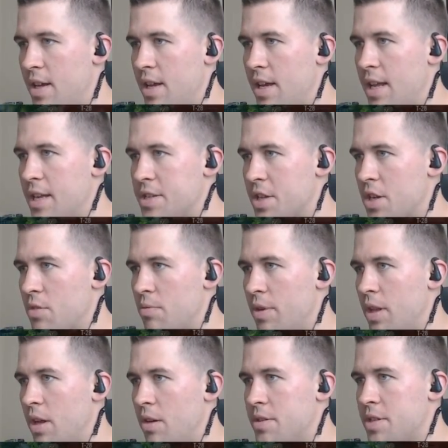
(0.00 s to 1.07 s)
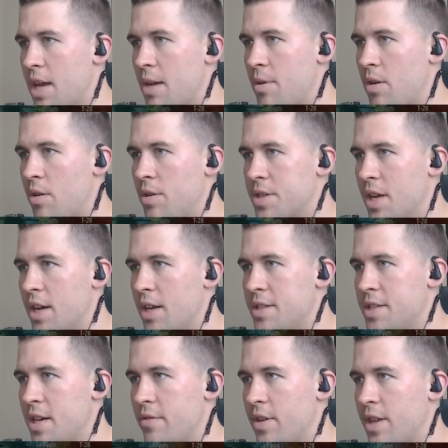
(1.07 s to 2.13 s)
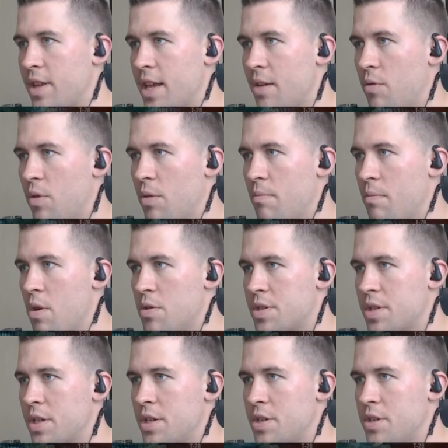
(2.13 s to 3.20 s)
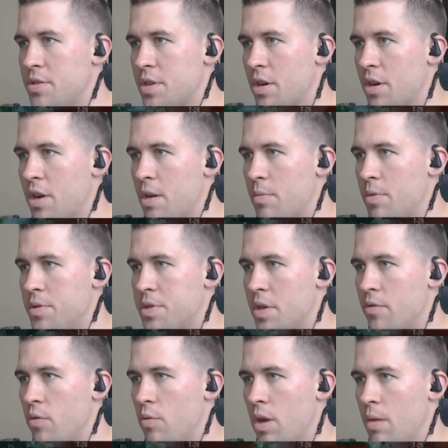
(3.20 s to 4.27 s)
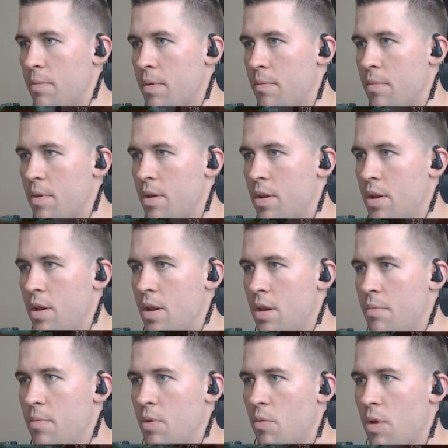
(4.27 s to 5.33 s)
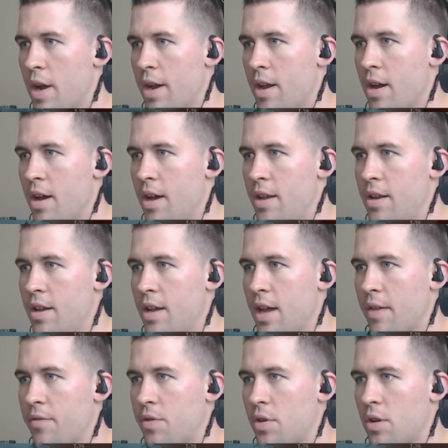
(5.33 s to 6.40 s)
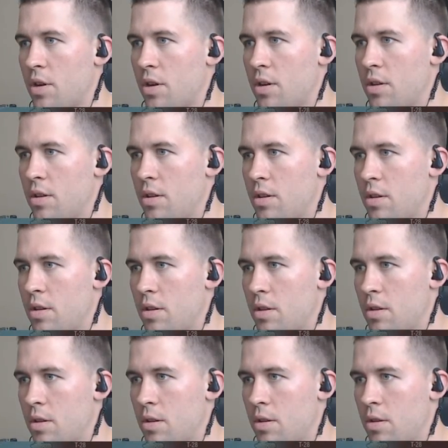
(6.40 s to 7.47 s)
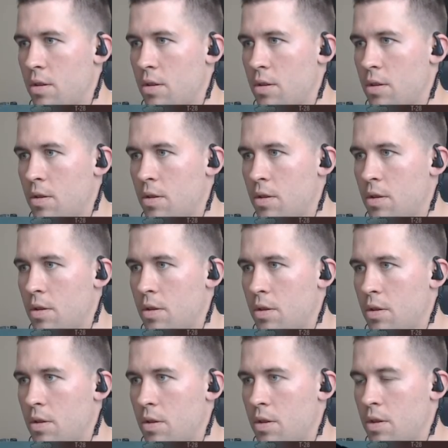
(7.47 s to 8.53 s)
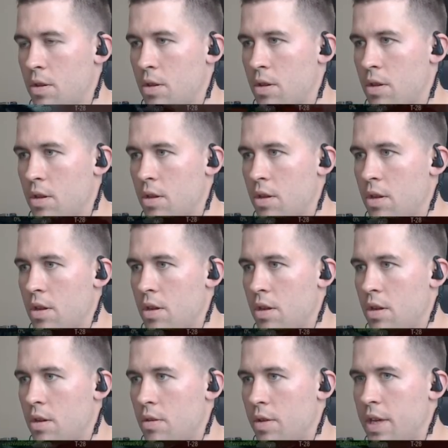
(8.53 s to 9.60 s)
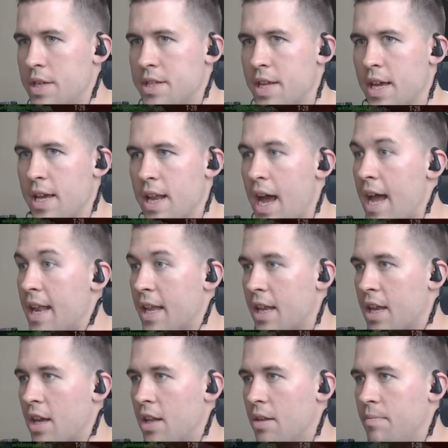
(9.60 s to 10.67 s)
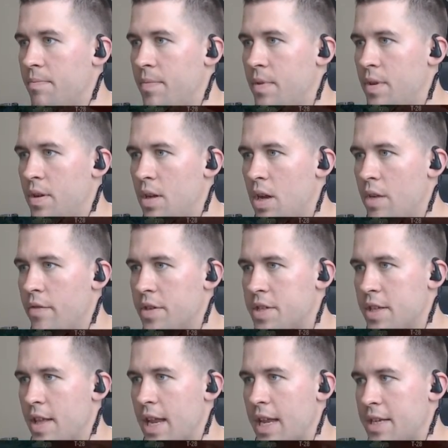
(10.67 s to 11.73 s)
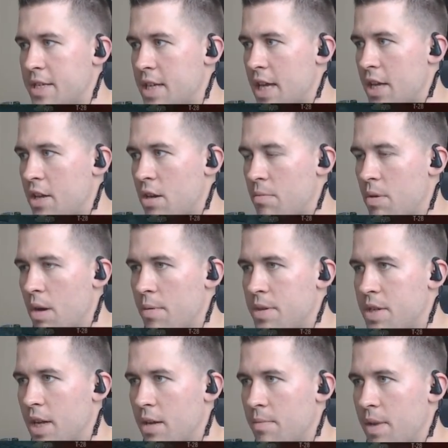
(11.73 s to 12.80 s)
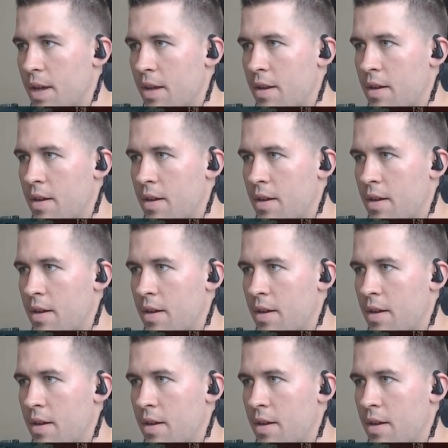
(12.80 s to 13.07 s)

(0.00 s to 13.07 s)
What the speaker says: It has a good reload time on all its guns and everything. We're mostly just using our numbers to overwhelm them. But why not, after all? Well, he's dead. I didn't kill him. Obviously, that anti-tank unit probably take him down.